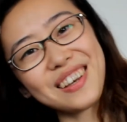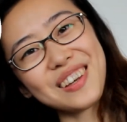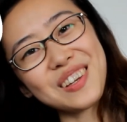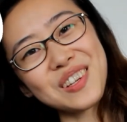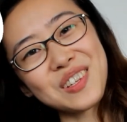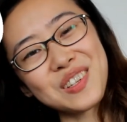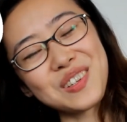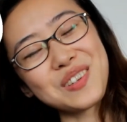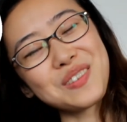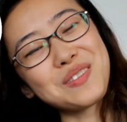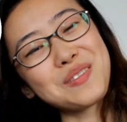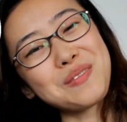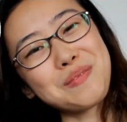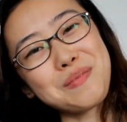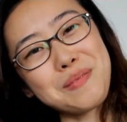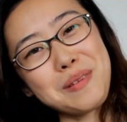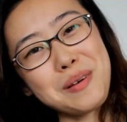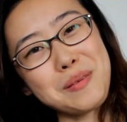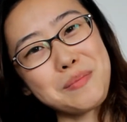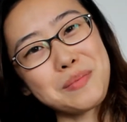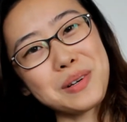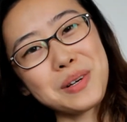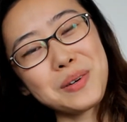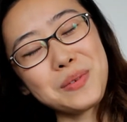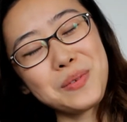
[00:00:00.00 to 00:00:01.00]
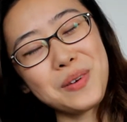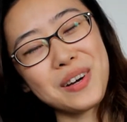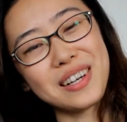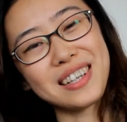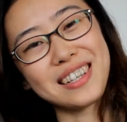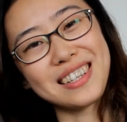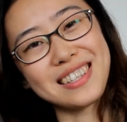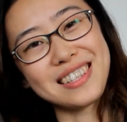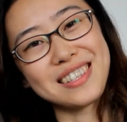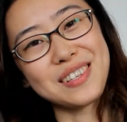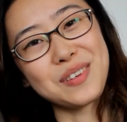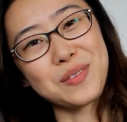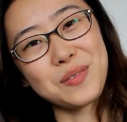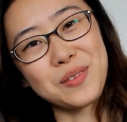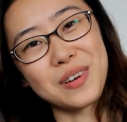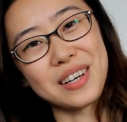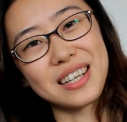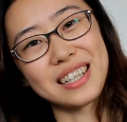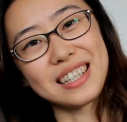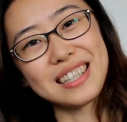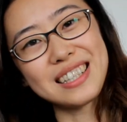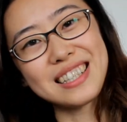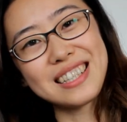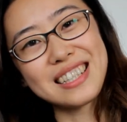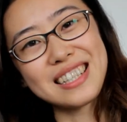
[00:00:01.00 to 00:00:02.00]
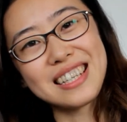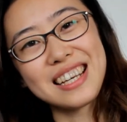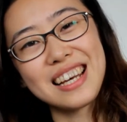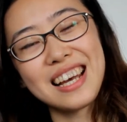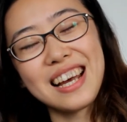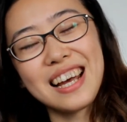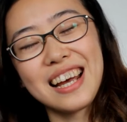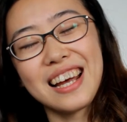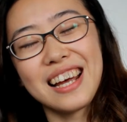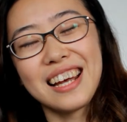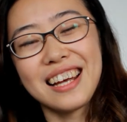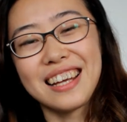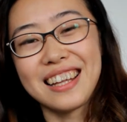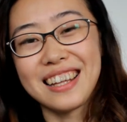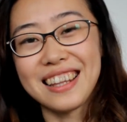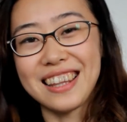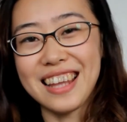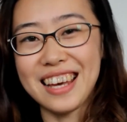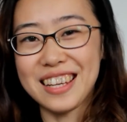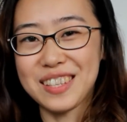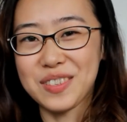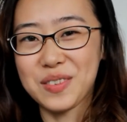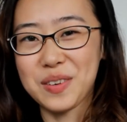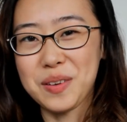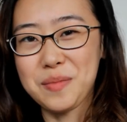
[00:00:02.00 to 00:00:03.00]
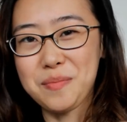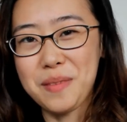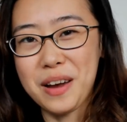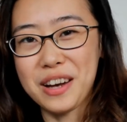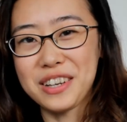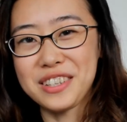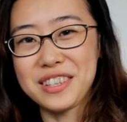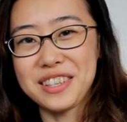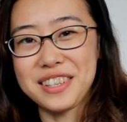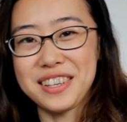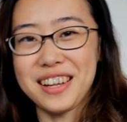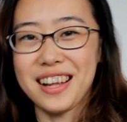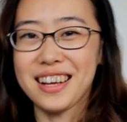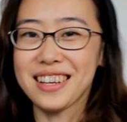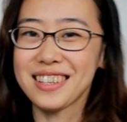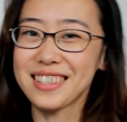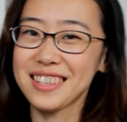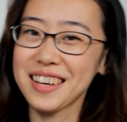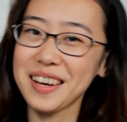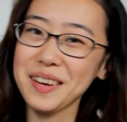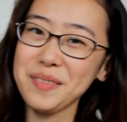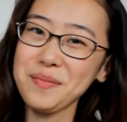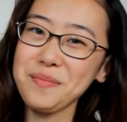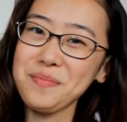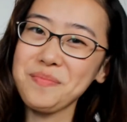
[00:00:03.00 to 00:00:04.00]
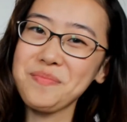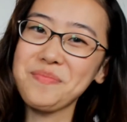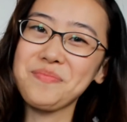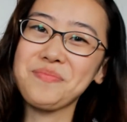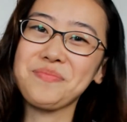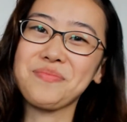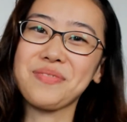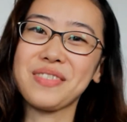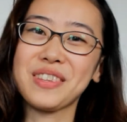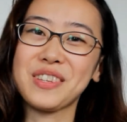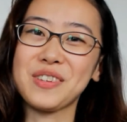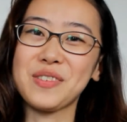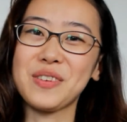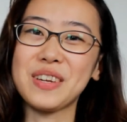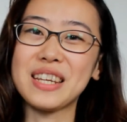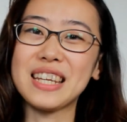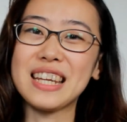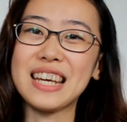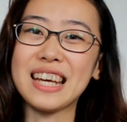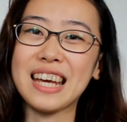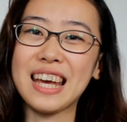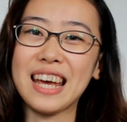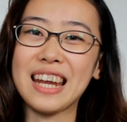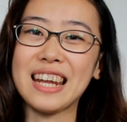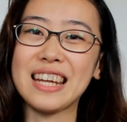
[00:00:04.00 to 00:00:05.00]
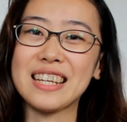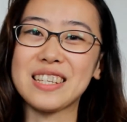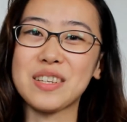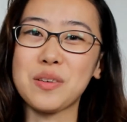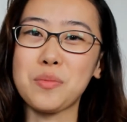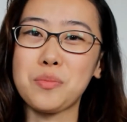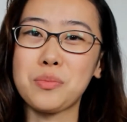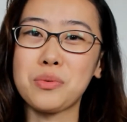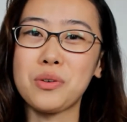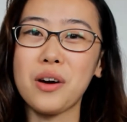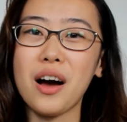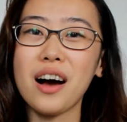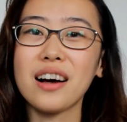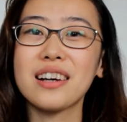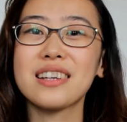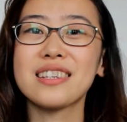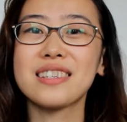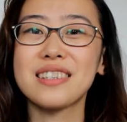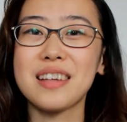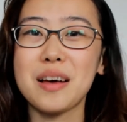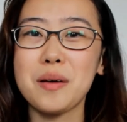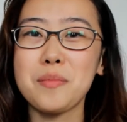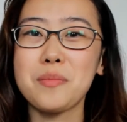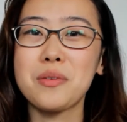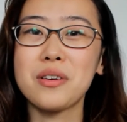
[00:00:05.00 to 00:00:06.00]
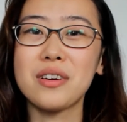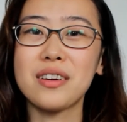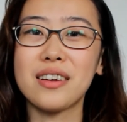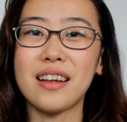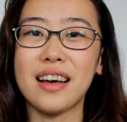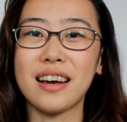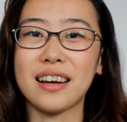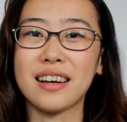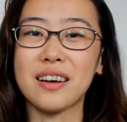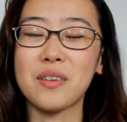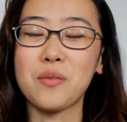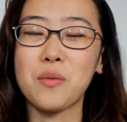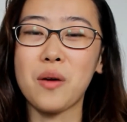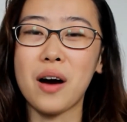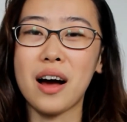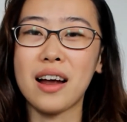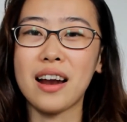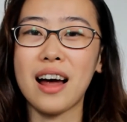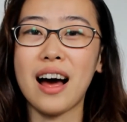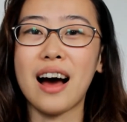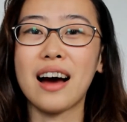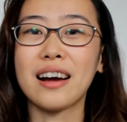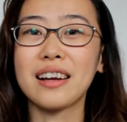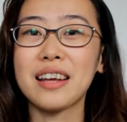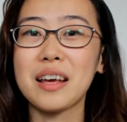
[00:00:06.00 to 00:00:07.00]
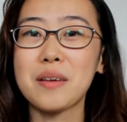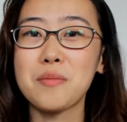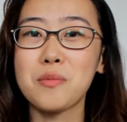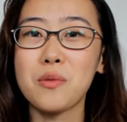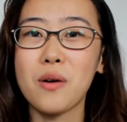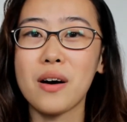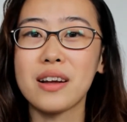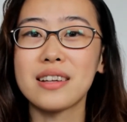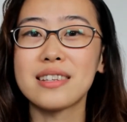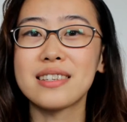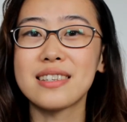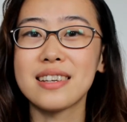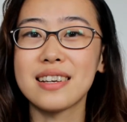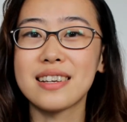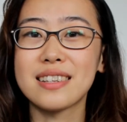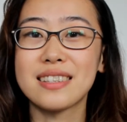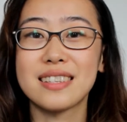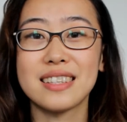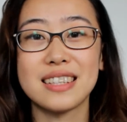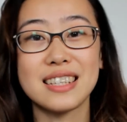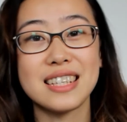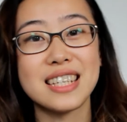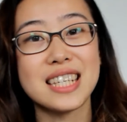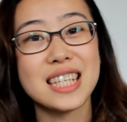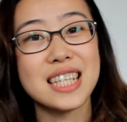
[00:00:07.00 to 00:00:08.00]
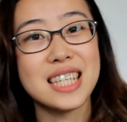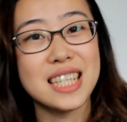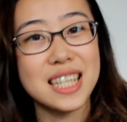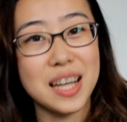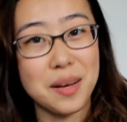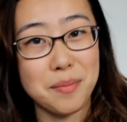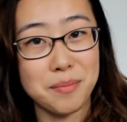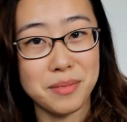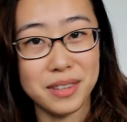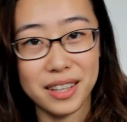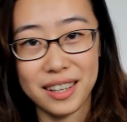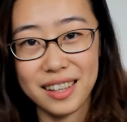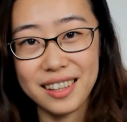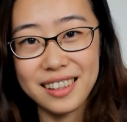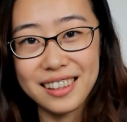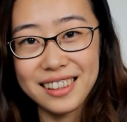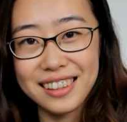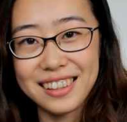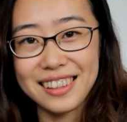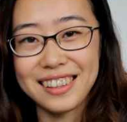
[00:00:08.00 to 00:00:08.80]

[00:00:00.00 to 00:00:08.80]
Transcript: Do you remember what is the word that we mentioned last time? To indicate its approx number, like I am 160 something.